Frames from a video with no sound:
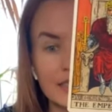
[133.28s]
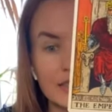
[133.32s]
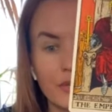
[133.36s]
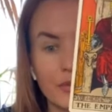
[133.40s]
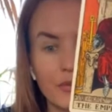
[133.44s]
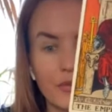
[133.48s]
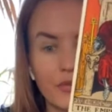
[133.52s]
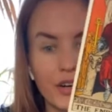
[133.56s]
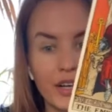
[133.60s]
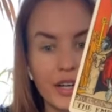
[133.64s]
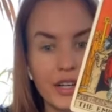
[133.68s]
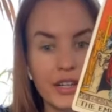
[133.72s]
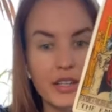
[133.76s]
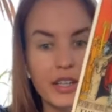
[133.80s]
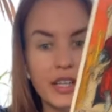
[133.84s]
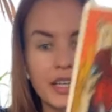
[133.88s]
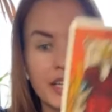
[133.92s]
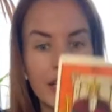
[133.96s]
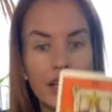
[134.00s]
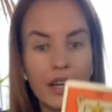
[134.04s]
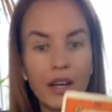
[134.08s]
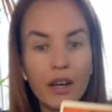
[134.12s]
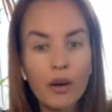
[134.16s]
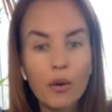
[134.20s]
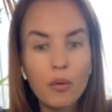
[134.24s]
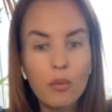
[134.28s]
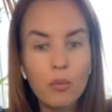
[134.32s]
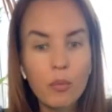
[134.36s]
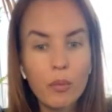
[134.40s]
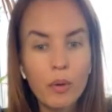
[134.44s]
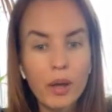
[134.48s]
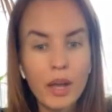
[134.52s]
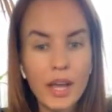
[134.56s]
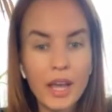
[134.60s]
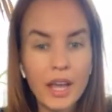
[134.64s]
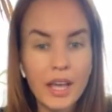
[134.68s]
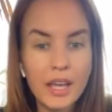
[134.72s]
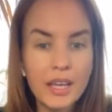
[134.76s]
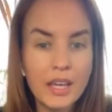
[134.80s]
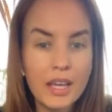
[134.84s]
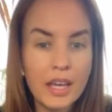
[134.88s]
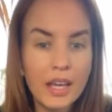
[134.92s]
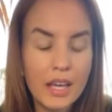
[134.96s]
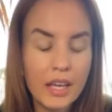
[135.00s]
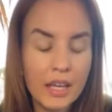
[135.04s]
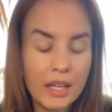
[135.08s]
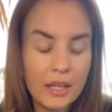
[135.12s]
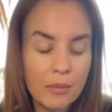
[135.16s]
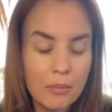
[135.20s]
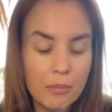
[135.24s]
very way
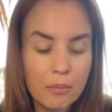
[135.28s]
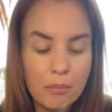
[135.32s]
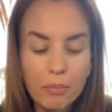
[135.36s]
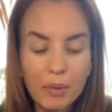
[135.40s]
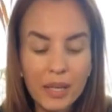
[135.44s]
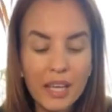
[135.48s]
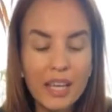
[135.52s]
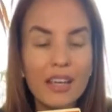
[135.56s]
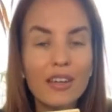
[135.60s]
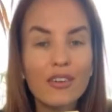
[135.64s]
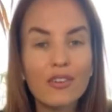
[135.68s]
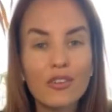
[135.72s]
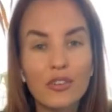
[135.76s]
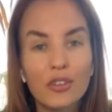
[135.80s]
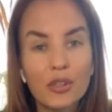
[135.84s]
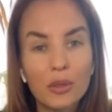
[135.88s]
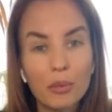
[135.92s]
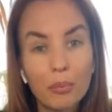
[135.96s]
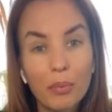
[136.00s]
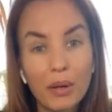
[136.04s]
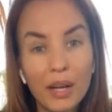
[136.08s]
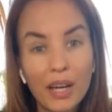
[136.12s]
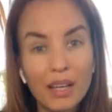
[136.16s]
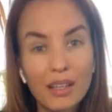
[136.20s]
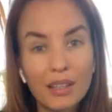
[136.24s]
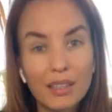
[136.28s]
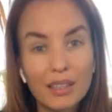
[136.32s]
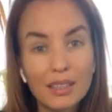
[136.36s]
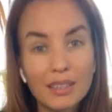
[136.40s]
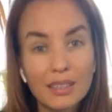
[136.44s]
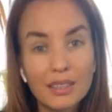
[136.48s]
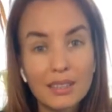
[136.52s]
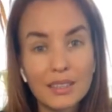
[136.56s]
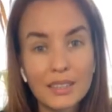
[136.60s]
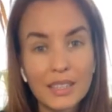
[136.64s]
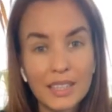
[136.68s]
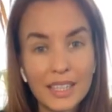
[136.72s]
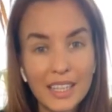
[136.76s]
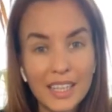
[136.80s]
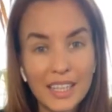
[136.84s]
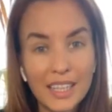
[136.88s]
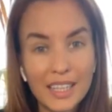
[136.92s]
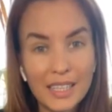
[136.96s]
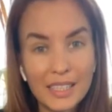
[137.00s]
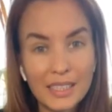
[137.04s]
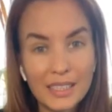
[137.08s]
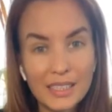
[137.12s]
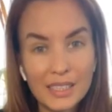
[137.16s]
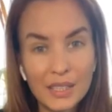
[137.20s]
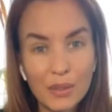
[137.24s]
in being rebellious.
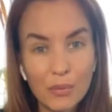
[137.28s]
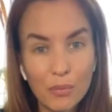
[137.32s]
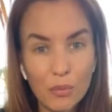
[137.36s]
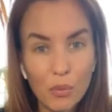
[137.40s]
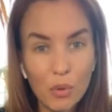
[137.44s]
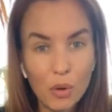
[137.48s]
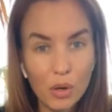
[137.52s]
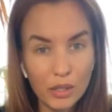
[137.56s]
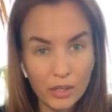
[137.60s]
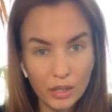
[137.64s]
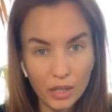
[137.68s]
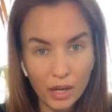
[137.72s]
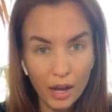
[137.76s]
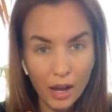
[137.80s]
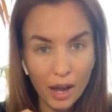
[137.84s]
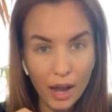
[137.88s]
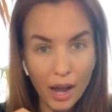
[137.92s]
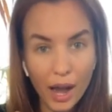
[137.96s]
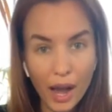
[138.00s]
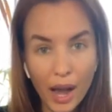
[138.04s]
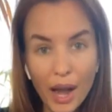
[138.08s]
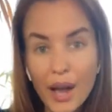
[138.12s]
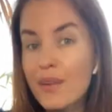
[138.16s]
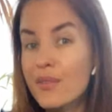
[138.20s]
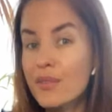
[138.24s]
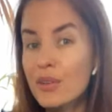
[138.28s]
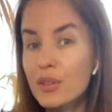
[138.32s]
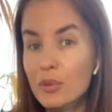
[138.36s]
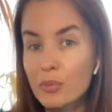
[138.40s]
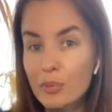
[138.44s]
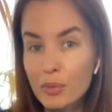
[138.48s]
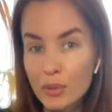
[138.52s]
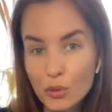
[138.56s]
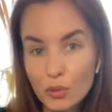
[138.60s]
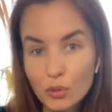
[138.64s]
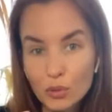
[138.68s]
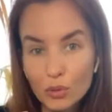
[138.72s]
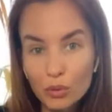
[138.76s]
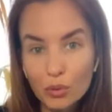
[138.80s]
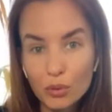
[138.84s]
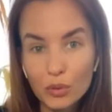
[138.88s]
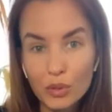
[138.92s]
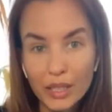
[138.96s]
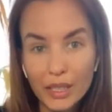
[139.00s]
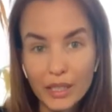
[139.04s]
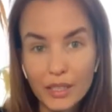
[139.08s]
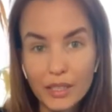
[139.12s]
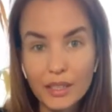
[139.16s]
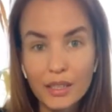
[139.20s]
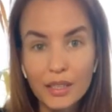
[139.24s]
He's the one, I will be
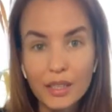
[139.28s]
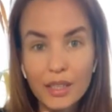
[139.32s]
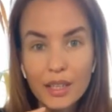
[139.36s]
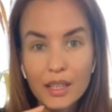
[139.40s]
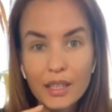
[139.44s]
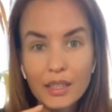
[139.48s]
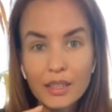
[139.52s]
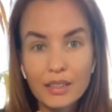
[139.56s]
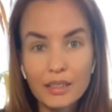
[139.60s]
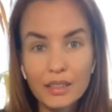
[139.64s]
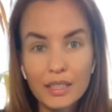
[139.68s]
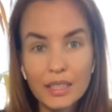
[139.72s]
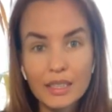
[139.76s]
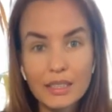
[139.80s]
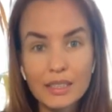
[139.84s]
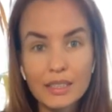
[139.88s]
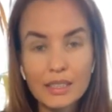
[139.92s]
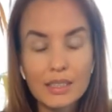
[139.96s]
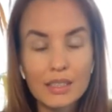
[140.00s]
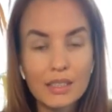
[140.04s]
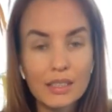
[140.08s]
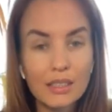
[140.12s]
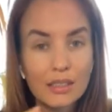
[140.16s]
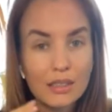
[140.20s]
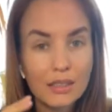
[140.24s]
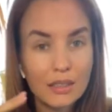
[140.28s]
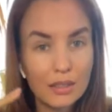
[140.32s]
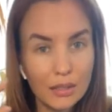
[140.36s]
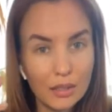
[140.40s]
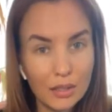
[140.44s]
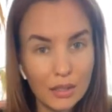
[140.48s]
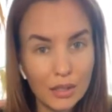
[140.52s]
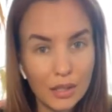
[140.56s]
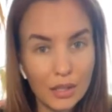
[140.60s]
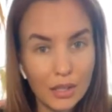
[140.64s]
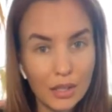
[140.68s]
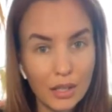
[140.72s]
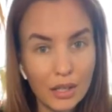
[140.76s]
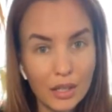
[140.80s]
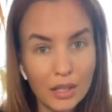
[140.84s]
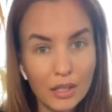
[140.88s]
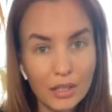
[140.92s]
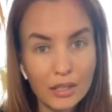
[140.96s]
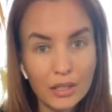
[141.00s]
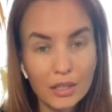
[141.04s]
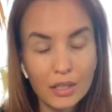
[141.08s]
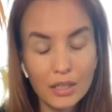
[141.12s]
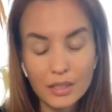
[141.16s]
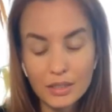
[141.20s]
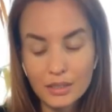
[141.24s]
ruling this
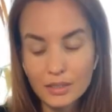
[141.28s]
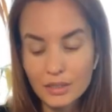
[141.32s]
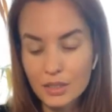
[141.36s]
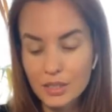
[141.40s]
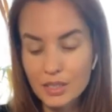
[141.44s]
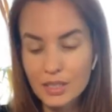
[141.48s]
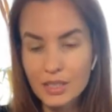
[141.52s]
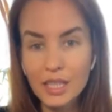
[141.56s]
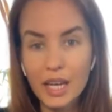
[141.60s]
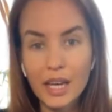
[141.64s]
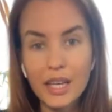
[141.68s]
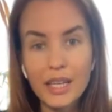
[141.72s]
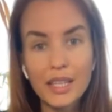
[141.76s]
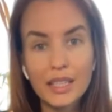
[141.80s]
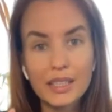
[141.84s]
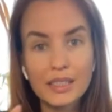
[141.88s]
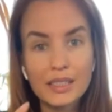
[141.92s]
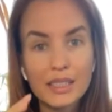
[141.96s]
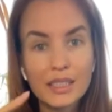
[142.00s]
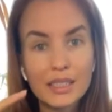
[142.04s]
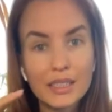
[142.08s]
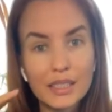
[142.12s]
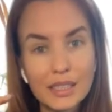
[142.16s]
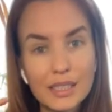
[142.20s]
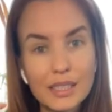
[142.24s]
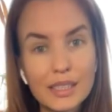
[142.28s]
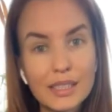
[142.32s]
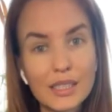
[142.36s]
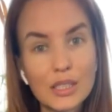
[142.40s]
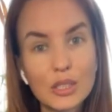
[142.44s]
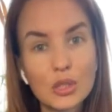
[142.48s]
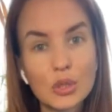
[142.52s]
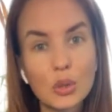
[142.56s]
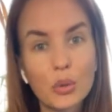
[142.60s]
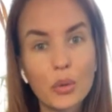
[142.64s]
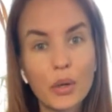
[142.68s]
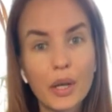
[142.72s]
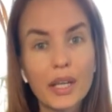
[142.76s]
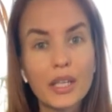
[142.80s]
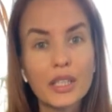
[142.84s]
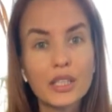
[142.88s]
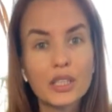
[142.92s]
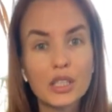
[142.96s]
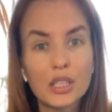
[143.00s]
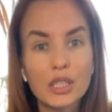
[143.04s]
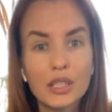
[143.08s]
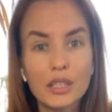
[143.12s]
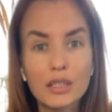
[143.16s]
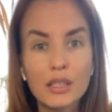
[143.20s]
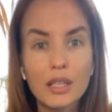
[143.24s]
society, this
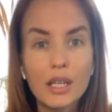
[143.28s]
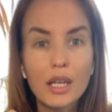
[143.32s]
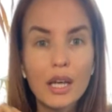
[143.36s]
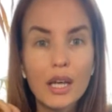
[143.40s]
situation,